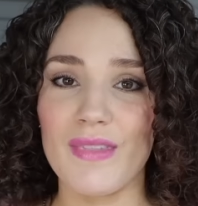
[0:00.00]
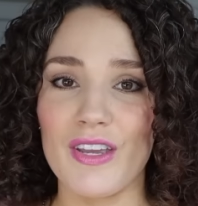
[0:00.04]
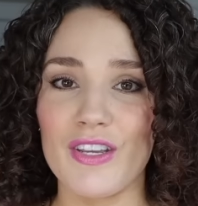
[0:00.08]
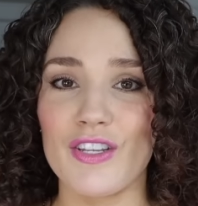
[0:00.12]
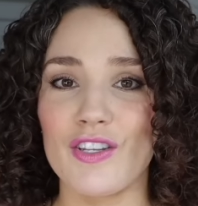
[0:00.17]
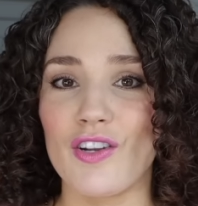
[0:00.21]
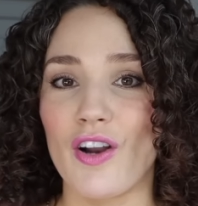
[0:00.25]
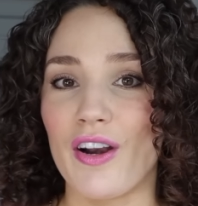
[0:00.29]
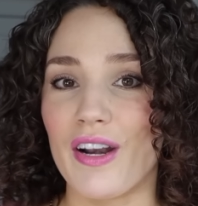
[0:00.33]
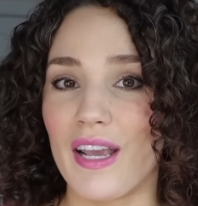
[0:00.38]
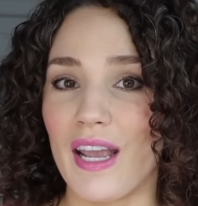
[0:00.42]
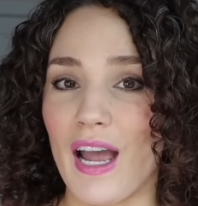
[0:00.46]

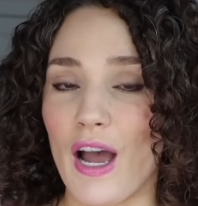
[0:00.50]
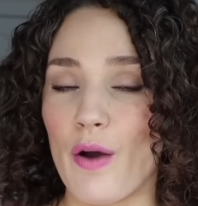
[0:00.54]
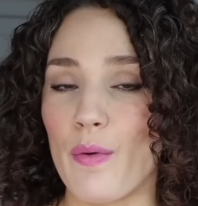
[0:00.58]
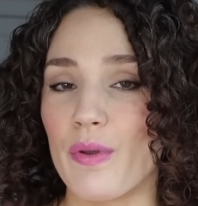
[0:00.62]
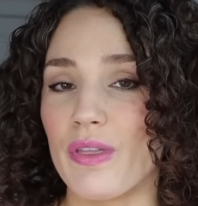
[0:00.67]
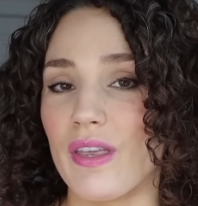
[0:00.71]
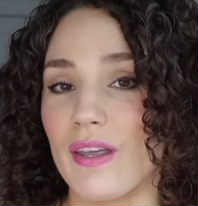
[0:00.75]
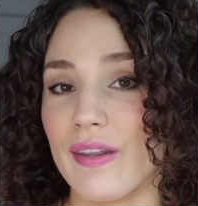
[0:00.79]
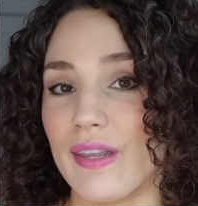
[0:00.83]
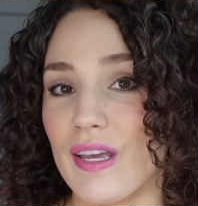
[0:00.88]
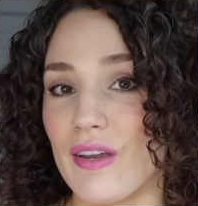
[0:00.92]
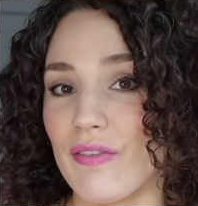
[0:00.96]
Starting out with
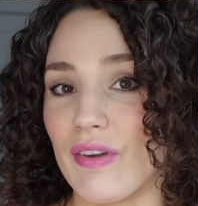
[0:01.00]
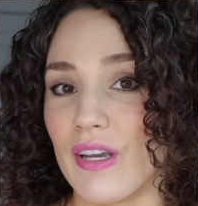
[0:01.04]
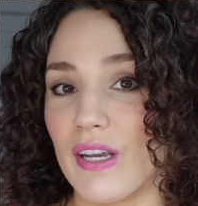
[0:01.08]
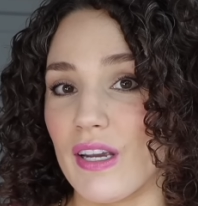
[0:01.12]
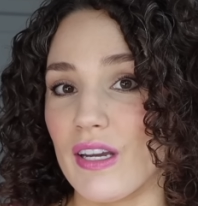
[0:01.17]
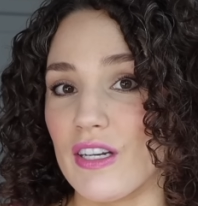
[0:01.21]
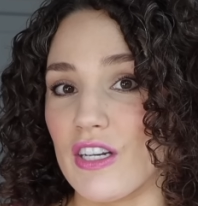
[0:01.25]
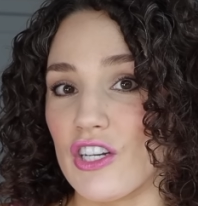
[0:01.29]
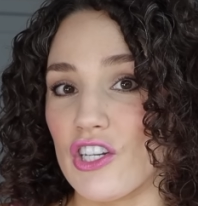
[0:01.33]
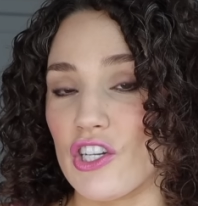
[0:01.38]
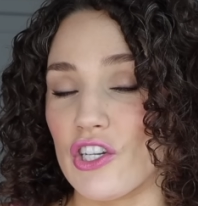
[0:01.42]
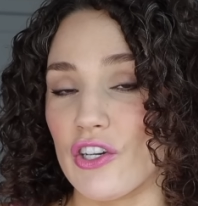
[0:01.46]
the leave-in
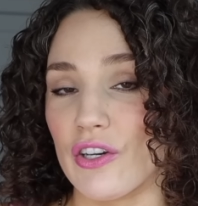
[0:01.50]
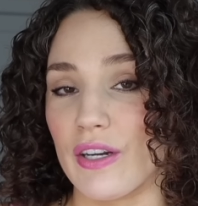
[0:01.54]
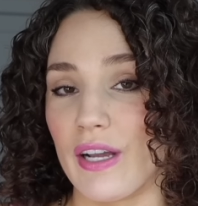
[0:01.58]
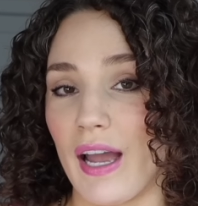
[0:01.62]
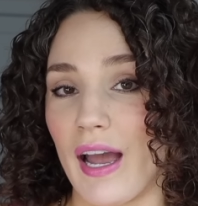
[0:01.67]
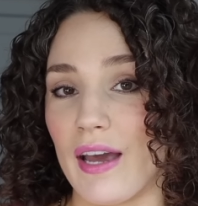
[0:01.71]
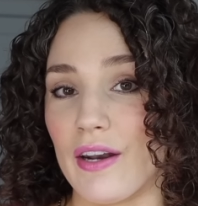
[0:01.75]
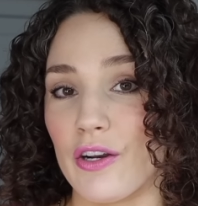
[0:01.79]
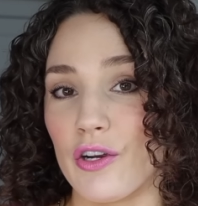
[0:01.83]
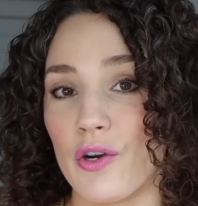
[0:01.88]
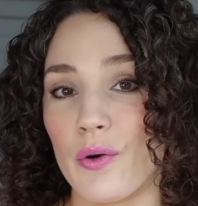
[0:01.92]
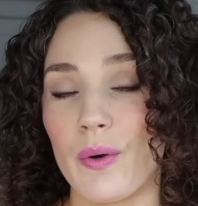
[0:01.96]
conditioner
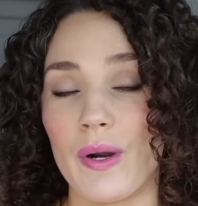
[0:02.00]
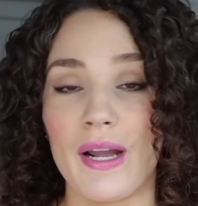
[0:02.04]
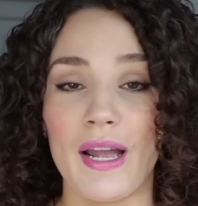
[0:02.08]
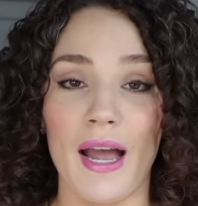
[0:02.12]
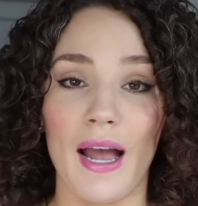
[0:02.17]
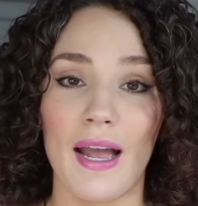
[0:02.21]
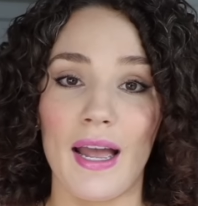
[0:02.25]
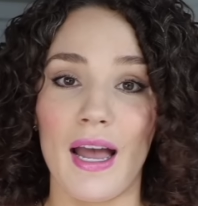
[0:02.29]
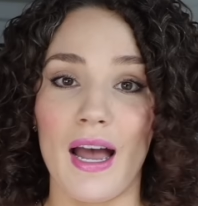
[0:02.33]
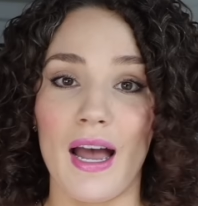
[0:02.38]
category, I